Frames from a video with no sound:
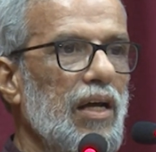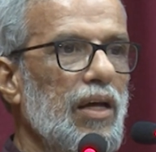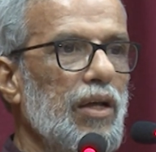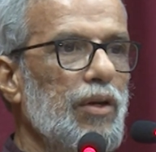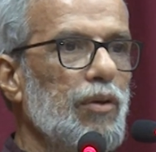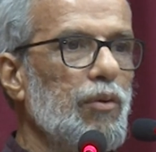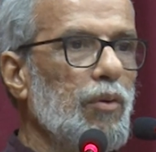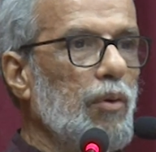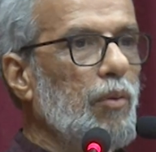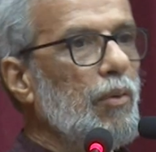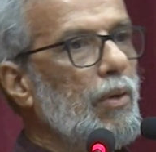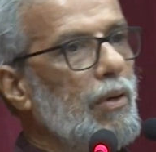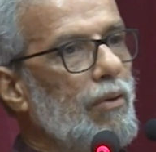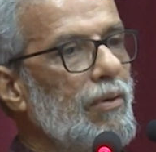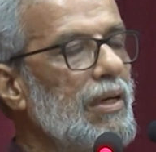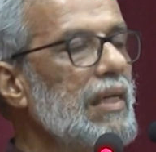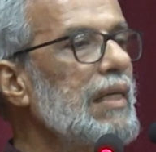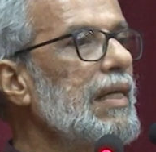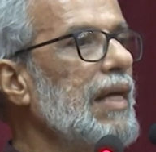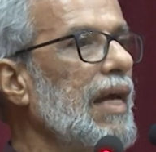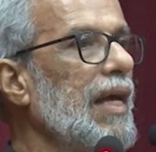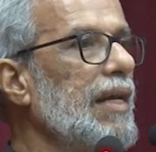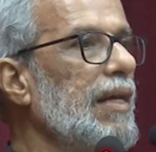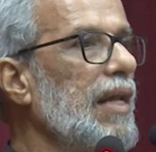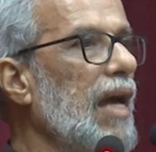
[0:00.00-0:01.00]
Now,
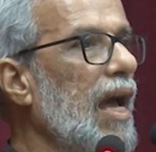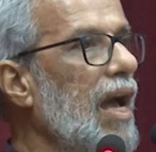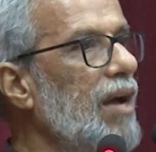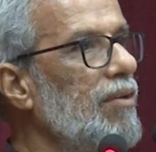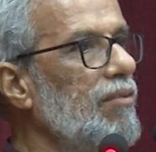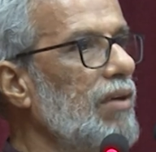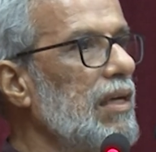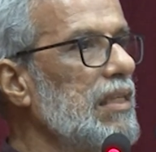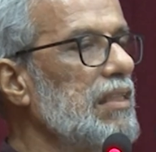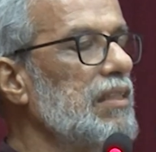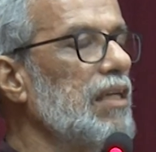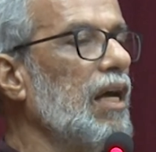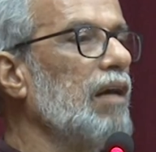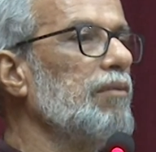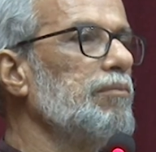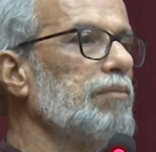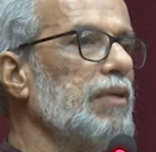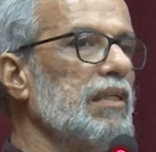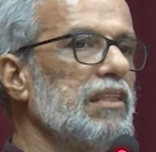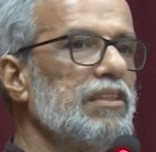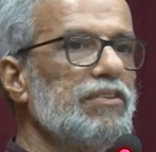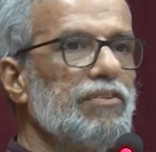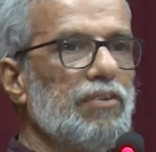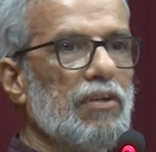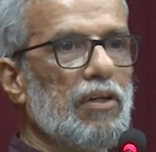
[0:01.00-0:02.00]
one can have
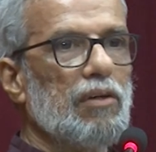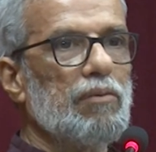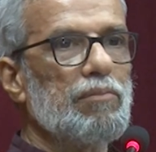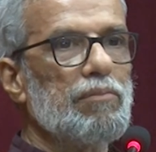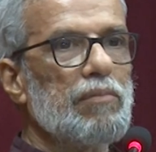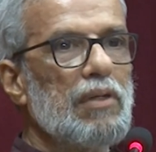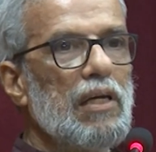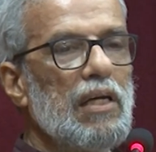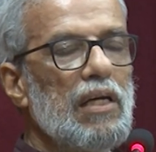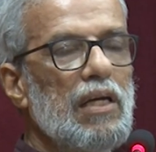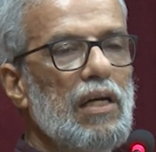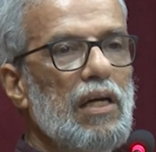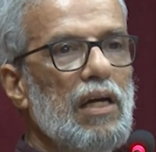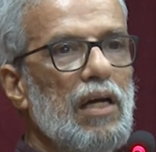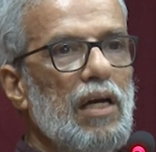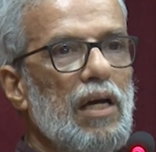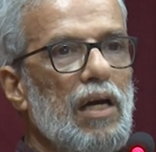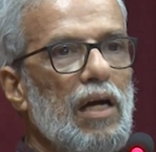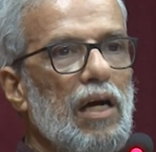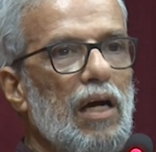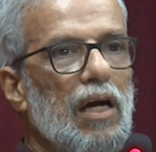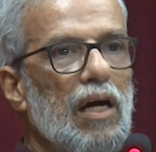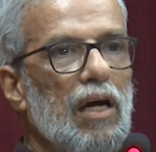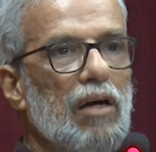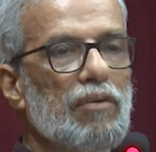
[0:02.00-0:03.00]
examples from
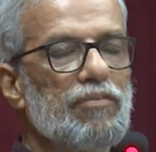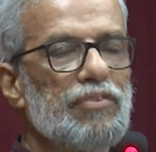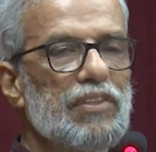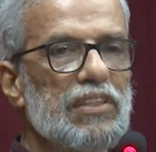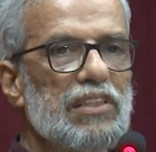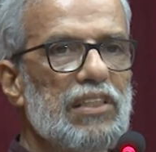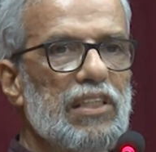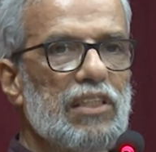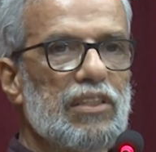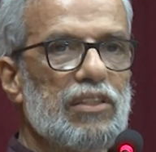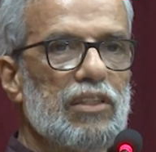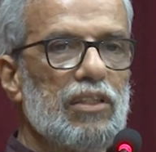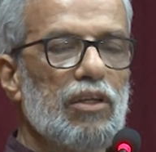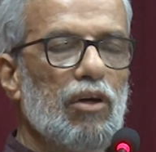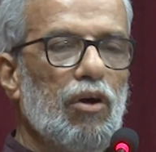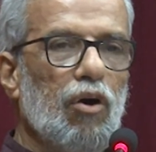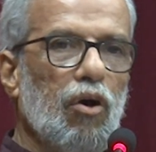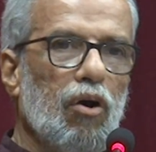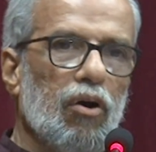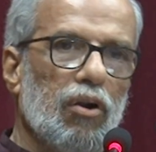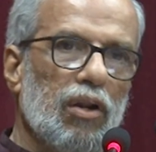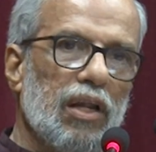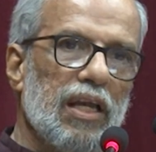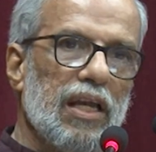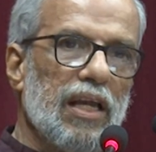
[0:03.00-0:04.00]
physics
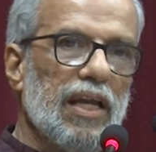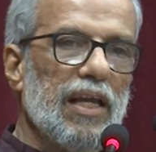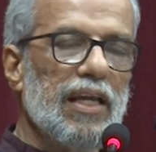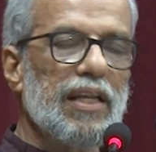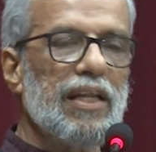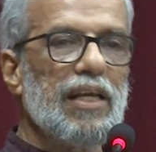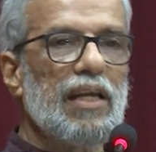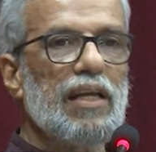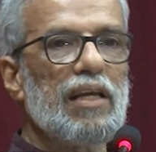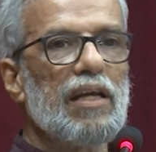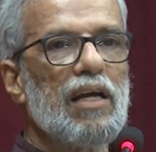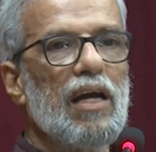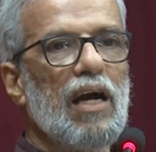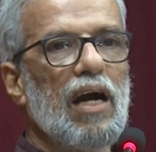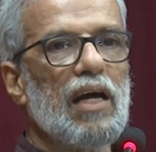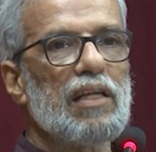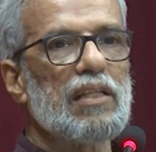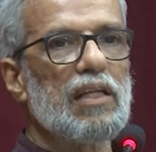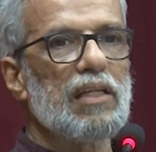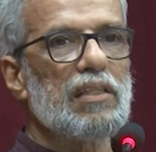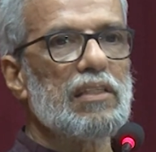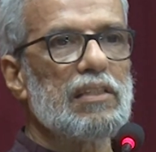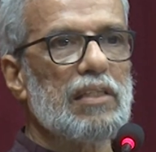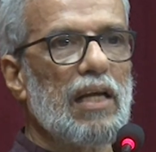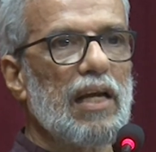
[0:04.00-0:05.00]
or any
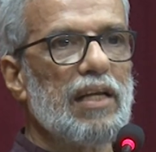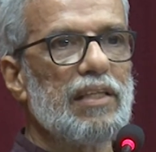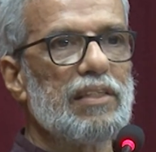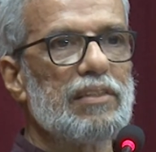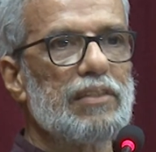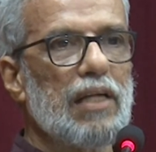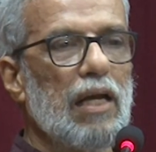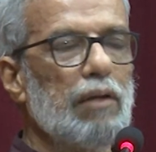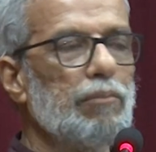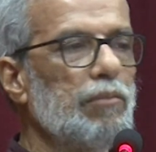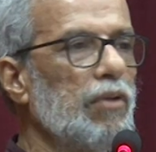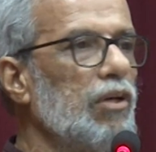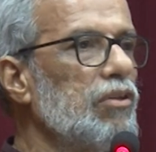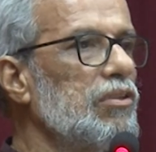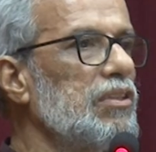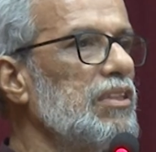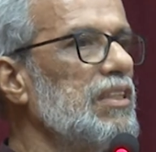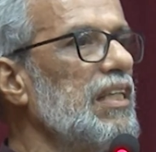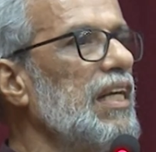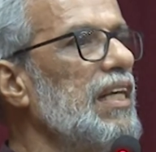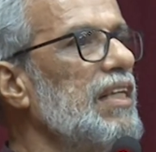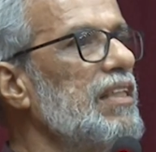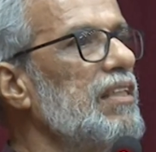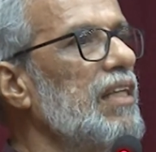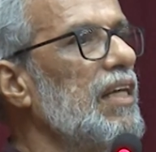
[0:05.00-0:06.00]
other science. I'm not
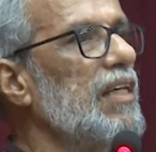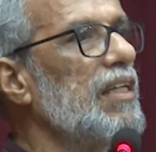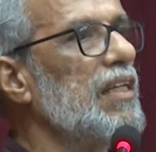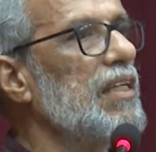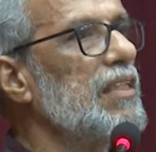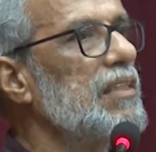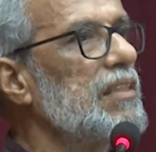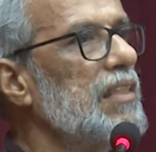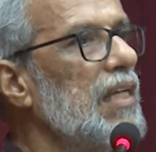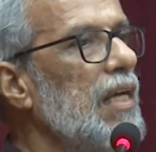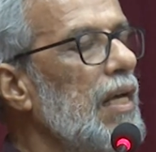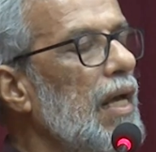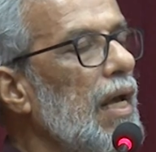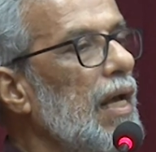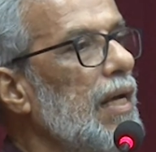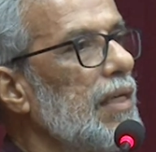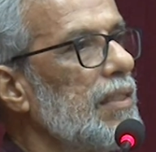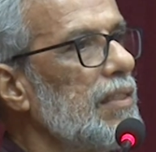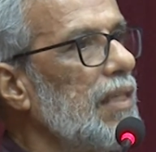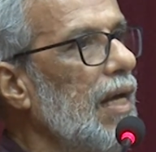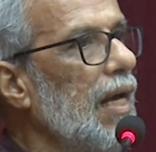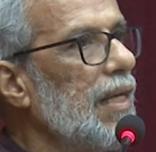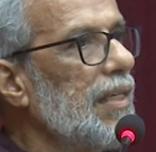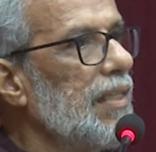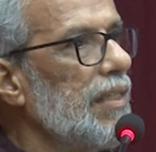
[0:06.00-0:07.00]
saying that it's
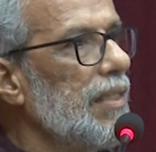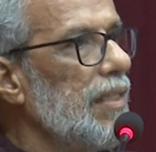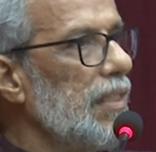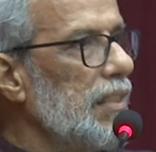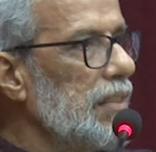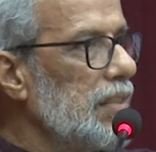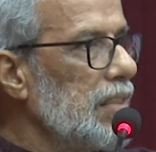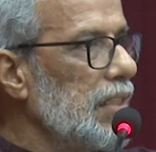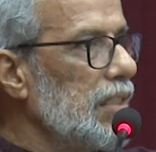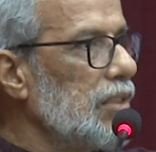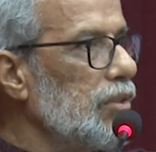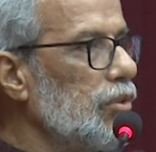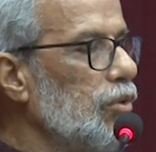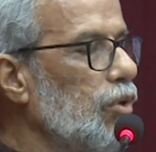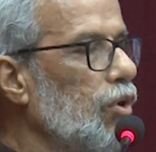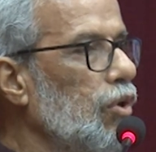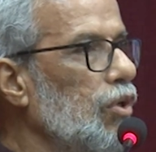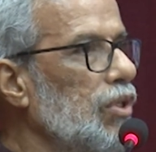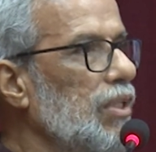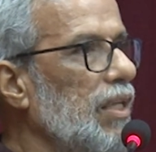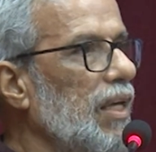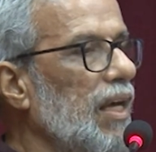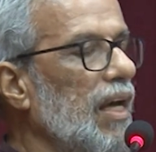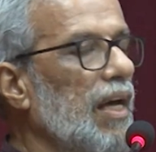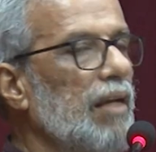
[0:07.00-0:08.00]
that easy to
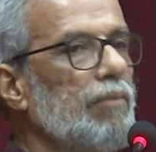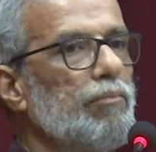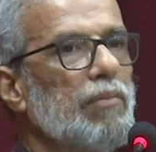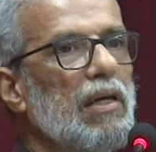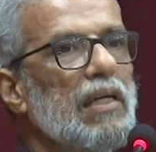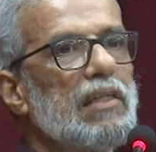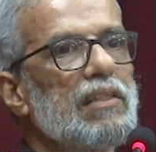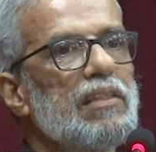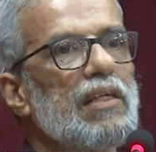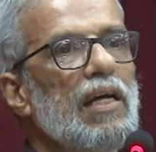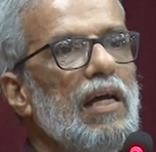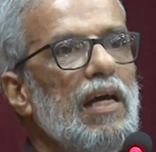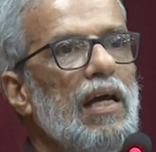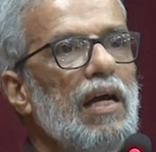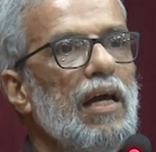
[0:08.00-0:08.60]
go there, but